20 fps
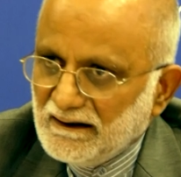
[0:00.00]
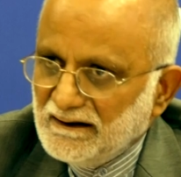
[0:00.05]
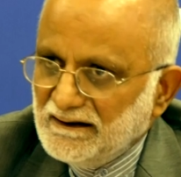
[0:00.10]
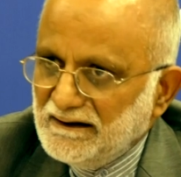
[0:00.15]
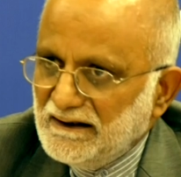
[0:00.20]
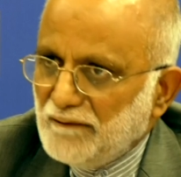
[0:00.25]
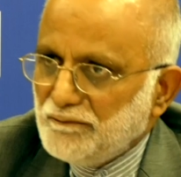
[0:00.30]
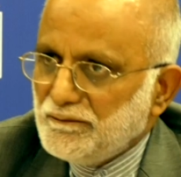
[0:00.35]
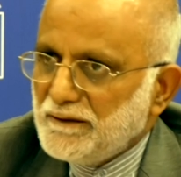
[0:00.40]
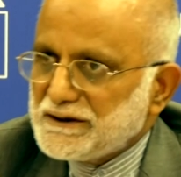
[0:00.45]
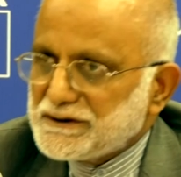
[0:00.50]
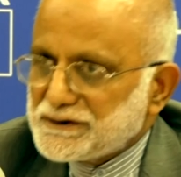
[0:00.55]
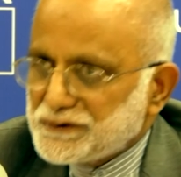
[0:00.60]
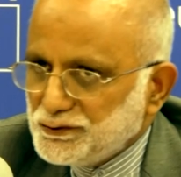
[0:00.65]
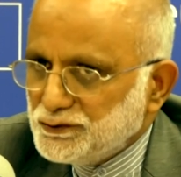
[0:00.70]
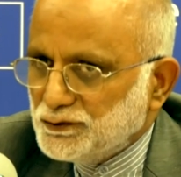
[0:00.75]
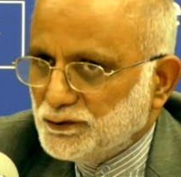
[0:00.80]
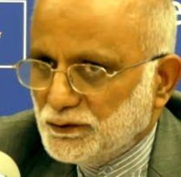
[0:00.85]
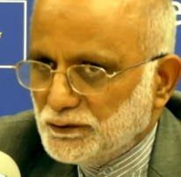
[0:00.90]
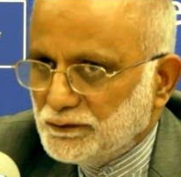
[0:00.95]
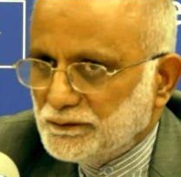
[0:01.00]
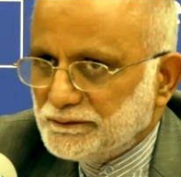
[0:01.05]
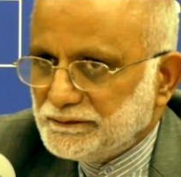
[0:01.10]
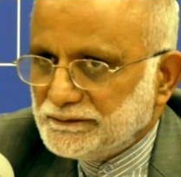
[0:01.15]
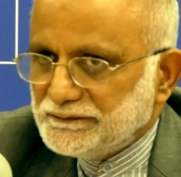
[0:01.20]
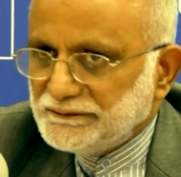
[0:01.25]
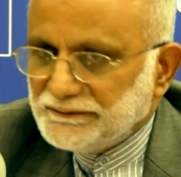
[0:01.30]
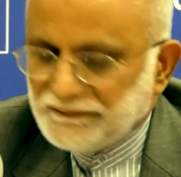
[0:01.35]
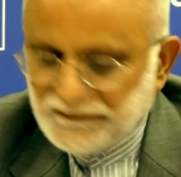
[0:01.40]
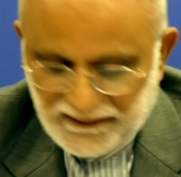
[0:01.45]
Number two,
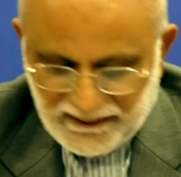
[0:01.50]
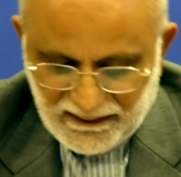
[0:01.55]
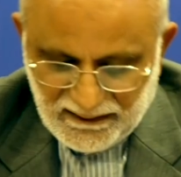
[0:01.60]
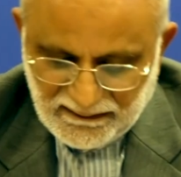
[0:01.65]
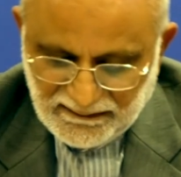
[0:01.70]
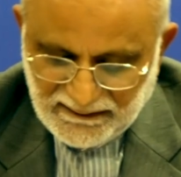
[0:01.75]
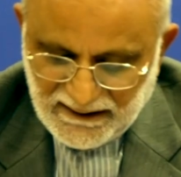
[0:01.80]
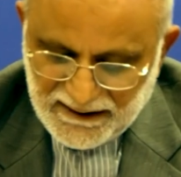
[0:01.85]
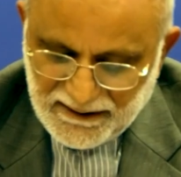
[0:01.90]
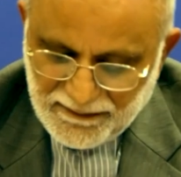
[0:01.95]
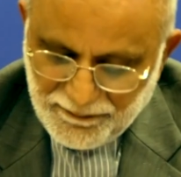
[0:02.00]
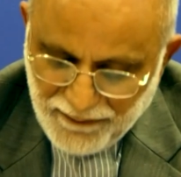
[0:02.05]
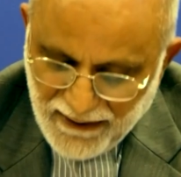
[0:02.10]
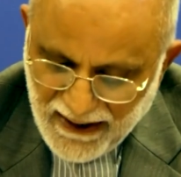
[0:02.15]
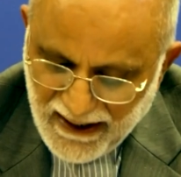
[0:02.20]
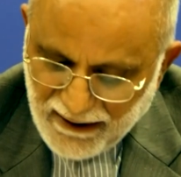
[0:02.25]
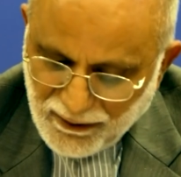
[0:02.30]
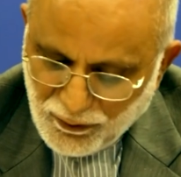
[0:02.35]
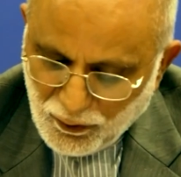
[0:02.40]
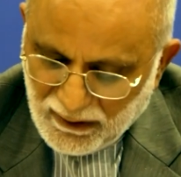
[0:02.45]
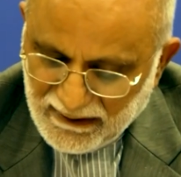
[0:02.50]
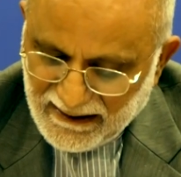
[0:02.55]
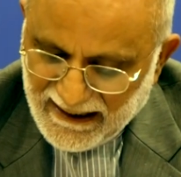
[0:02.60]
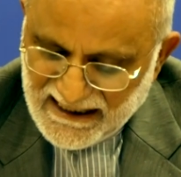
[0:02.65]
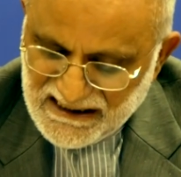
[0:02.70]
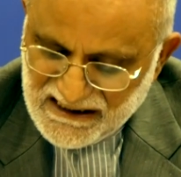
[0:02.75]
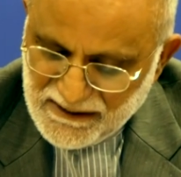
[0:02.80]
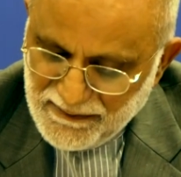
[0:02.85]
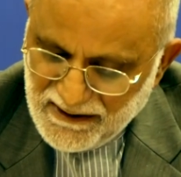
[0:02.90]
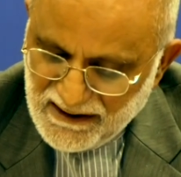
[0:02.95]
the debate on
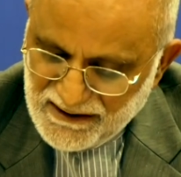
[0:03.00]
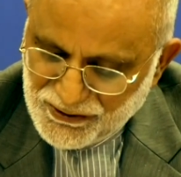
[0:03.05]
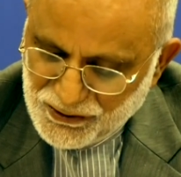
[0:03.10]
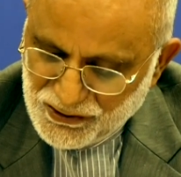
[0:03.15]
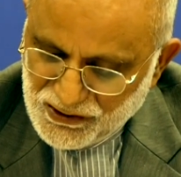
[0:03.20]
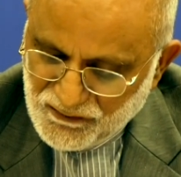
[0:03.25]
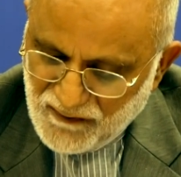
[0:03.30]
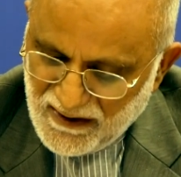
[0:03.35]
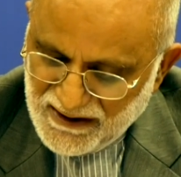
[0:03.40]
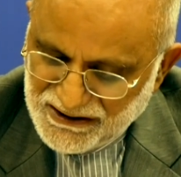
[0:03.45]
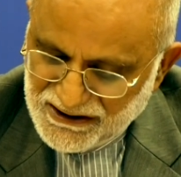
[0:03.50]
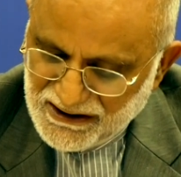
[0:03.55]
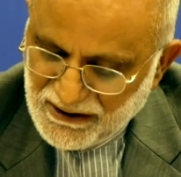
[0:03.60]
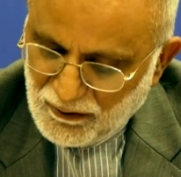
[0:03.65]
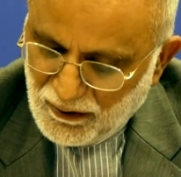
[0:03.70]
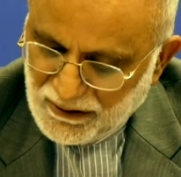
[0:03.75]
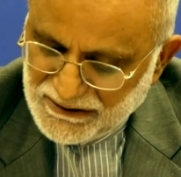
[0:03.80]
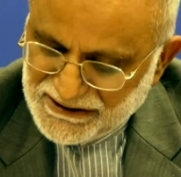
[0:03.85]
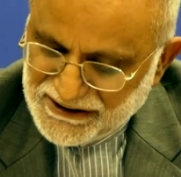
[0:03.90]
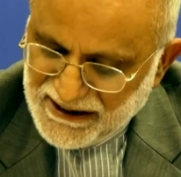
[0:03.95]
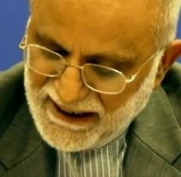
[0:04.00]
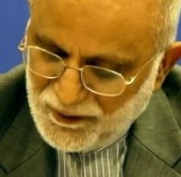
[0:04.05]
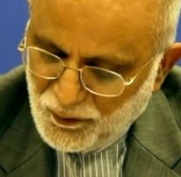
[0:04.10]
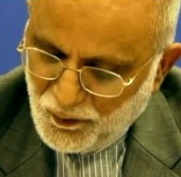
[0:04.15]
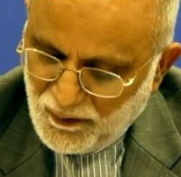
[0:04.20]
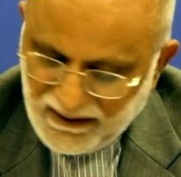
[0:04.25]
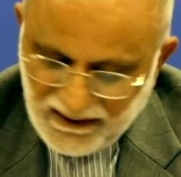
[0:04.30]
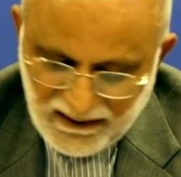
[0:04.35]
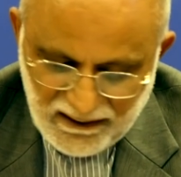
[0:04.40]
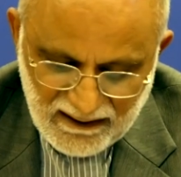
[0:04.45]
Kashmir situation on
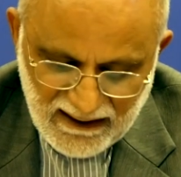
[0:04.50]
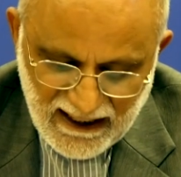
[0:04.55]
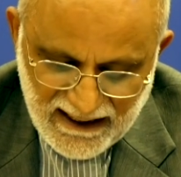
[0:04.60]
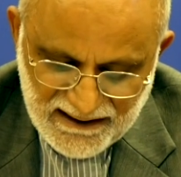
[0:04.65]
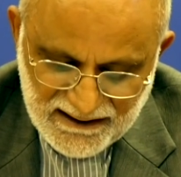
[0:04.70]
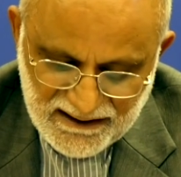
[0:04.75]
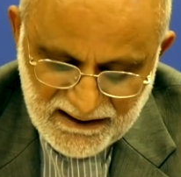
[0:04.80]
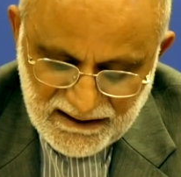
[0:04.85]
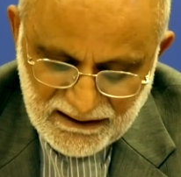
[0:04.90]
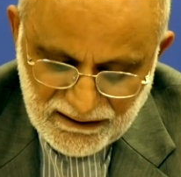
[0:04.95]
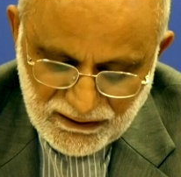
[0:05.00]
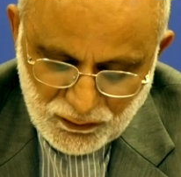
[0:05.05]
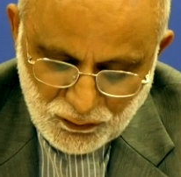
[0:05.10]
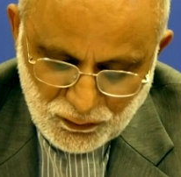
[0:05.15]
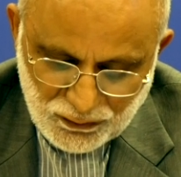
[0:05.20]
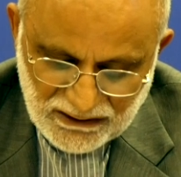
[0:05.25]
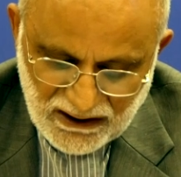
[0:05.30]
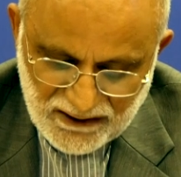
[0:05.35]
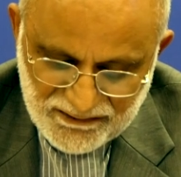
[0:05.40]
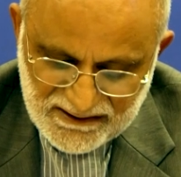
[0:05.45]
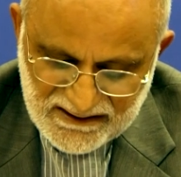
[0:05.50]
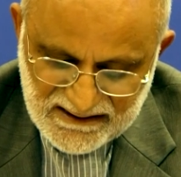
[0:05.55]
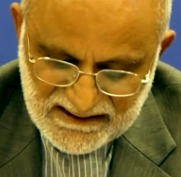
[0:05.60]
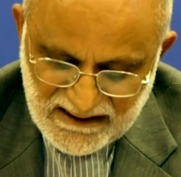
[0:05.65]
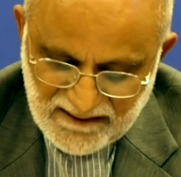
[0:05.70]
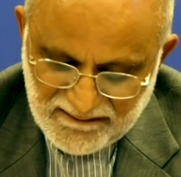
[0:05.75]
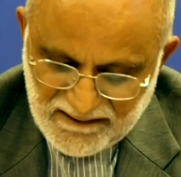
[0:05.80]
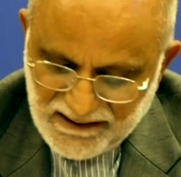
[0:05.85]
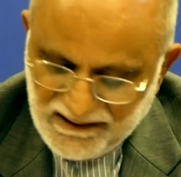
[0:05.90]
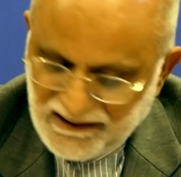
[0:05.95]
January 19,
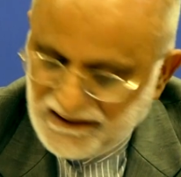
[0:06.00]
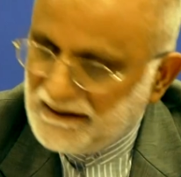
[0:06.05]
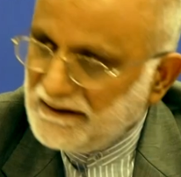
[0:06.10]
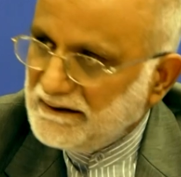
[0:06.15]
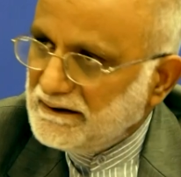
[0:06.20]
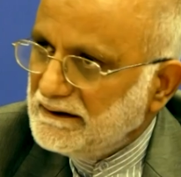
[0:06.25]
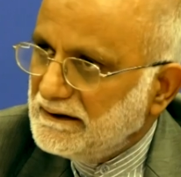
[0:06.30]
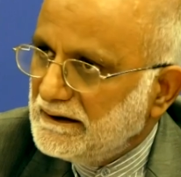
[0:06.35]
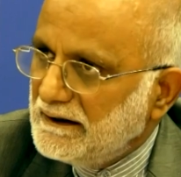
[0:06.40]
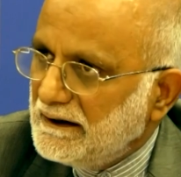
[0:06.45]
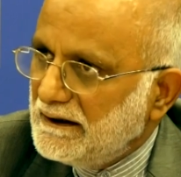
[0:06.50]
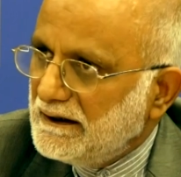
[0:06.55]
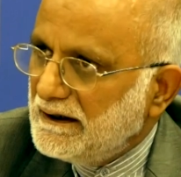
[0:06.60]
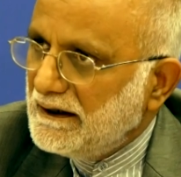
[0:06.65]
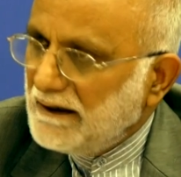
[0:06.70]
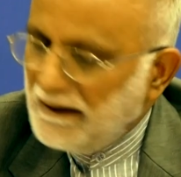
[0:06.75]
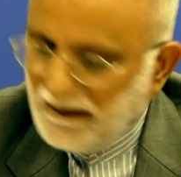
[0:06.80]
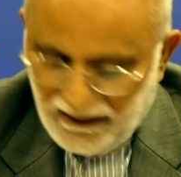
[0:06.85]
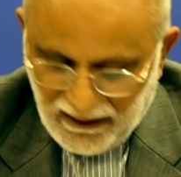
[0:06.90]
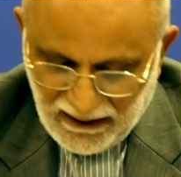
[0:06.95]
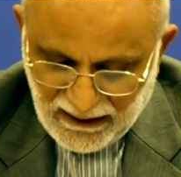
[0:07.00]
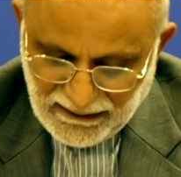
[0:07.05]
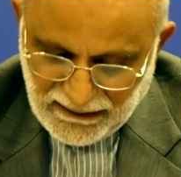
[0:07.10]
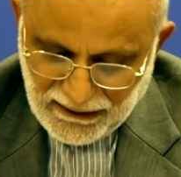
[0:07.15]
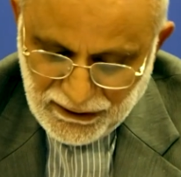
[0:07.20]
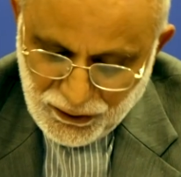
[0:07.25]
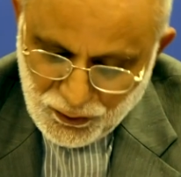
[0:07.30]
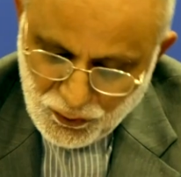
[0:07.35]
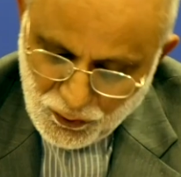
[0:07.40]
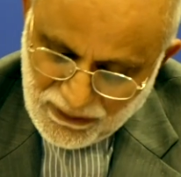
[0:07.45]
2017 in
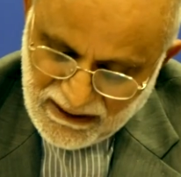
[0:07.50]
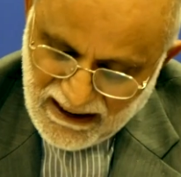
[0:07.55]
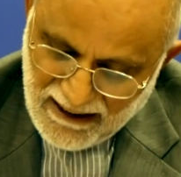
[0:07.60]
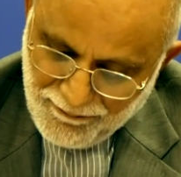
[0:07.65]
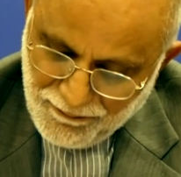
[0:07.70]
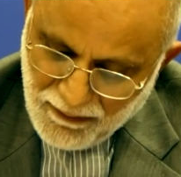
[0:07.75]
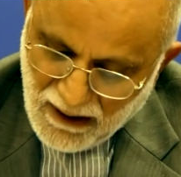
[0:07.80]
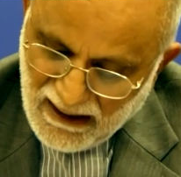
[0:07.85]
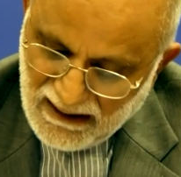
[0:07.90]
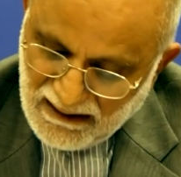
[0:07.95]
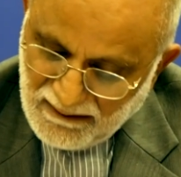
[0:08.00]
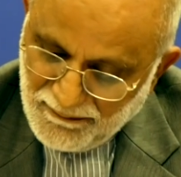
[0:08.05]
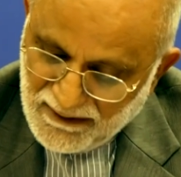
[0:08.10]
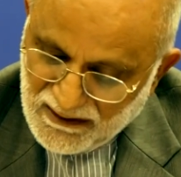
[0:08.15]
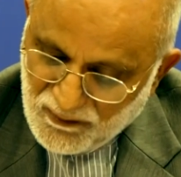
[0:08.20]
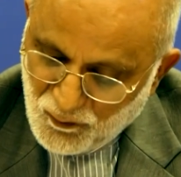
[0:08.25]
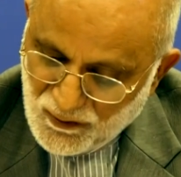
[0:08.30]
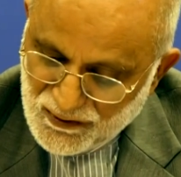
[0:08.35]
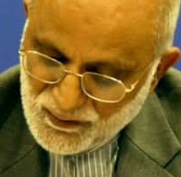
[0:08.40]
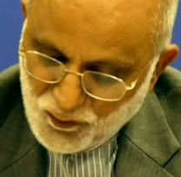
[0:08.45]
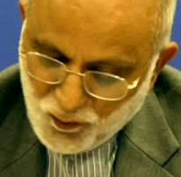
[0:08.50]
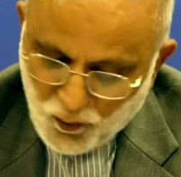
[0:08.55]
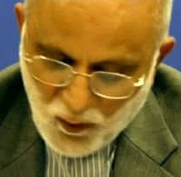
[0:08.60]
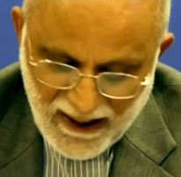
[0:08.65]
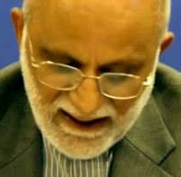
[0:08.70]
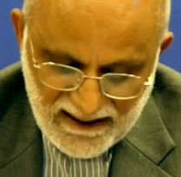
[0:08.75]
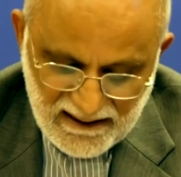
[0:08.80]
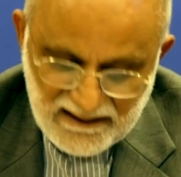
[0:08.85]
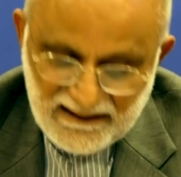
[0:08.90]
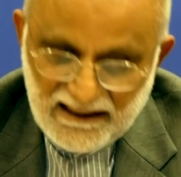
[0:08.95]
the UK Parliament was
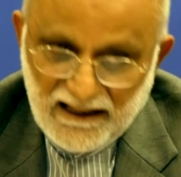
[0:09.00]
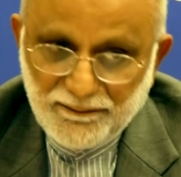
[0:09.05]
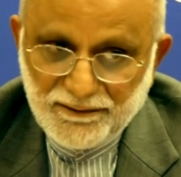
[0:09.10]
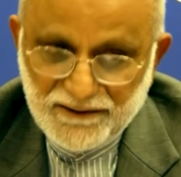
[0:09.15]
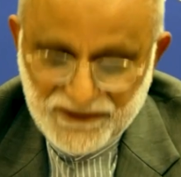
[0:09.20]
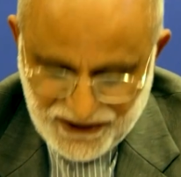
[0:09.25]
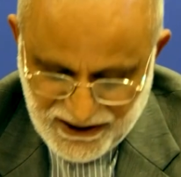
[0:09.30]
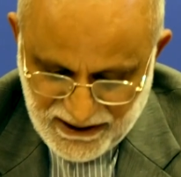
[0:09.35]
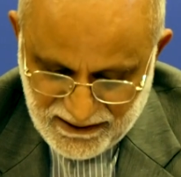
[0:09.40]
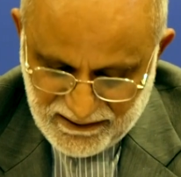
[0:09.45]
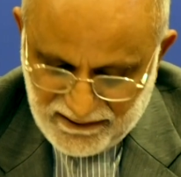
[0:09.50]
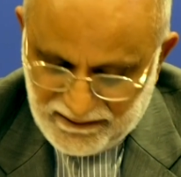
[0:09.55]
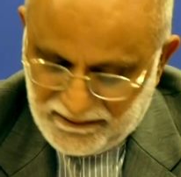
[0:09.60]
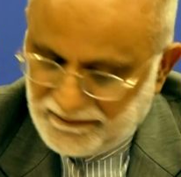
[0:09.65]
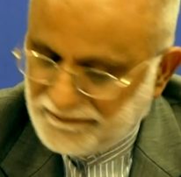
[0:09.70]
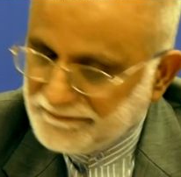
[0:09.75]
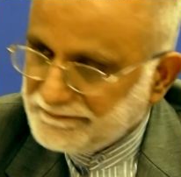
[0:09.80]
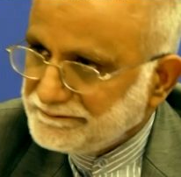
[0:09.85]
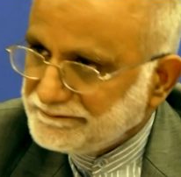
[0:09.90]
widely appreciated.